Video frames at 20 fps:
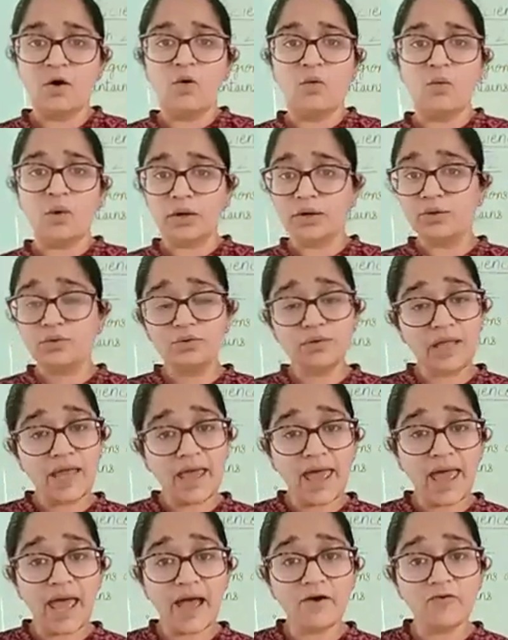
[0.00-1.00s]
what do they
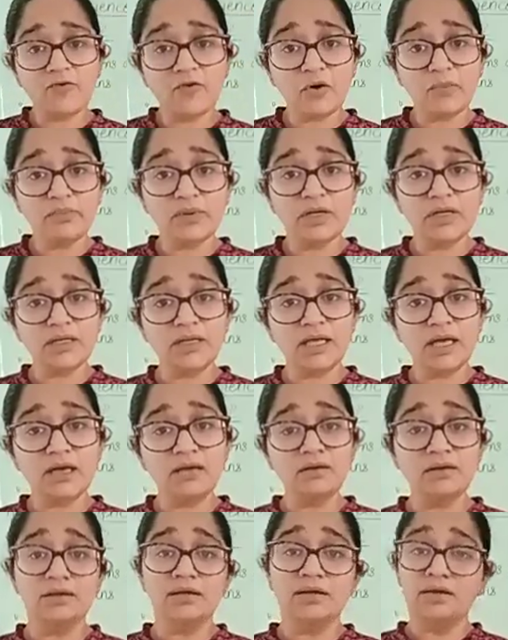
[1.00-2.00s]
have for
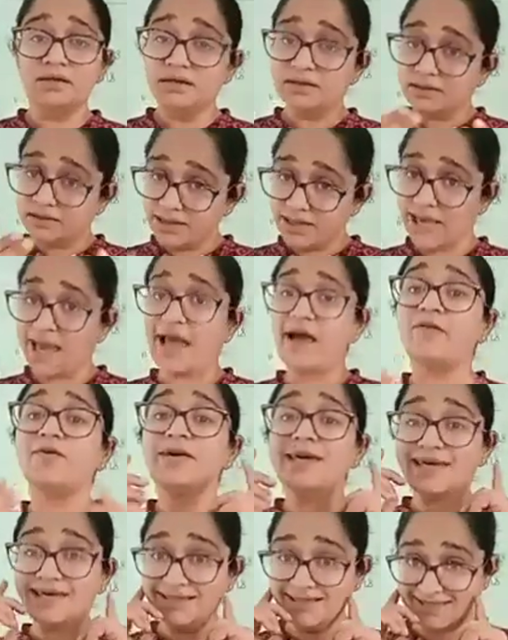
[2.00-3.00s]
breathing? They
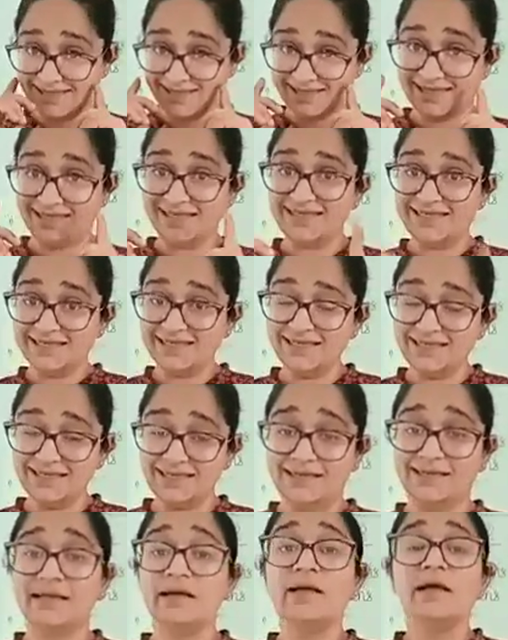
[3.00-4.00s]
have gills, isn't
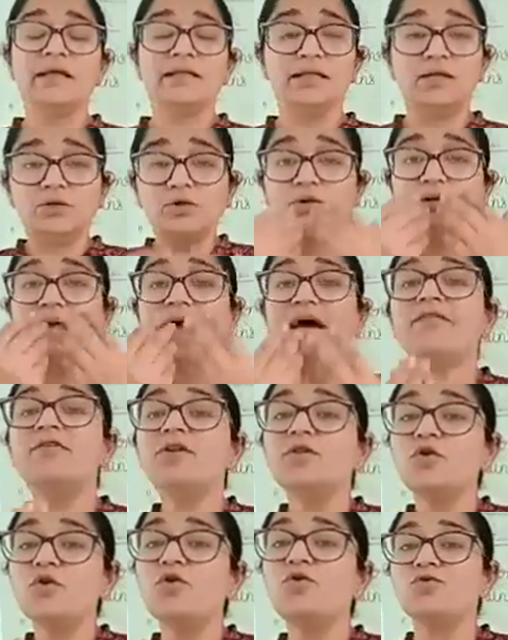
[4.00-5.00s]
it? They don't have
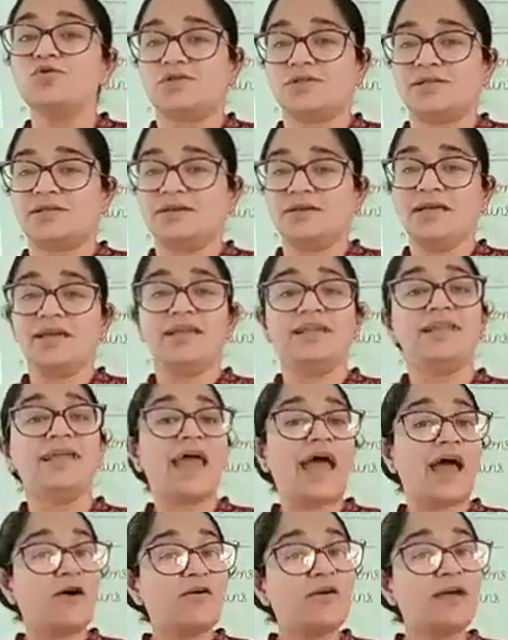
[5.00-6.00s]
a nose. They
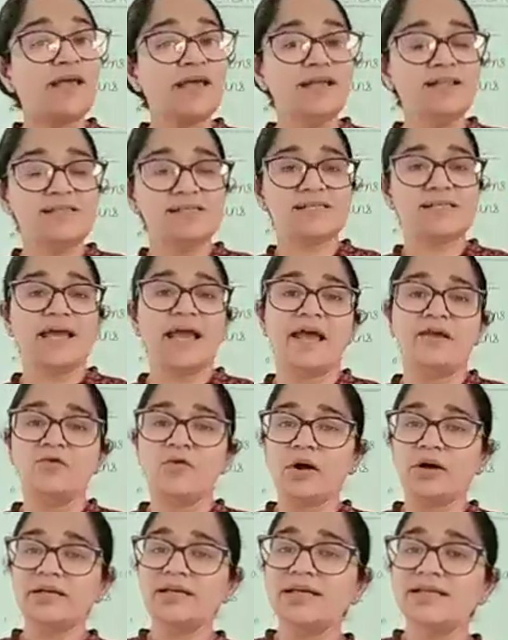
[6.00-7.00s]
have gills. And
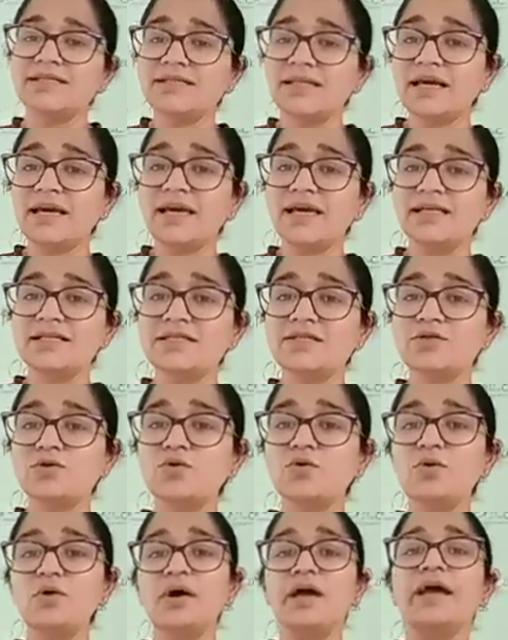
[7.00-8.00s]
what does the gills
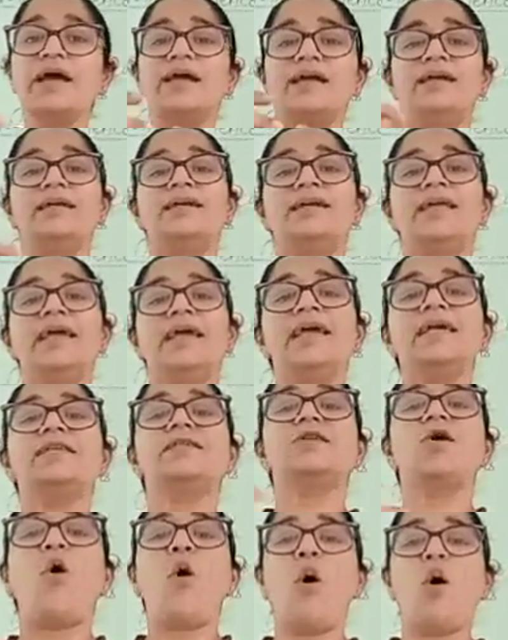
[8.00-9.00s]
do? It takes
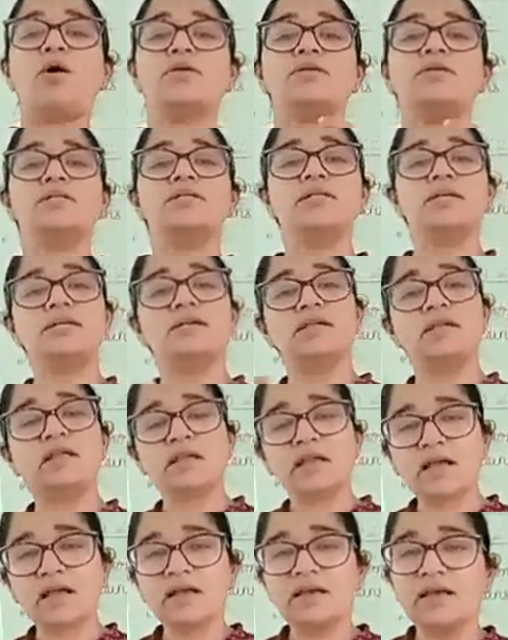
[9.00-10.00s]
the oxygen
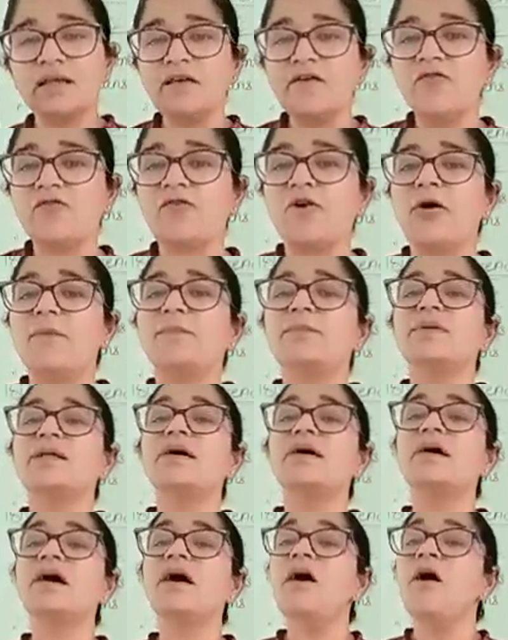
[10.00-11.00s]
directly from
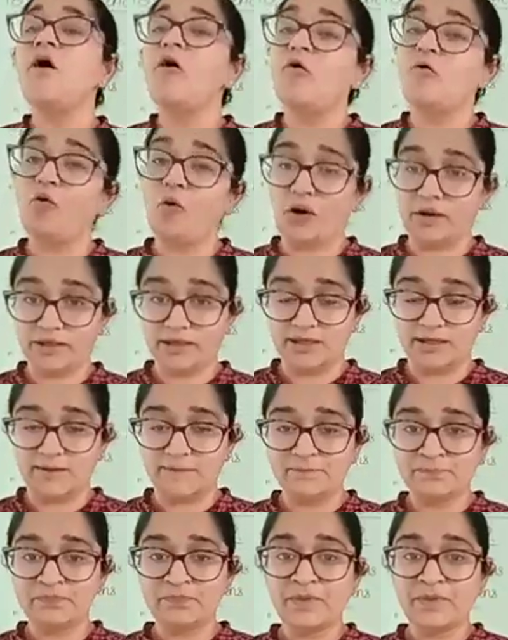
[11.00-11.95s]
the water.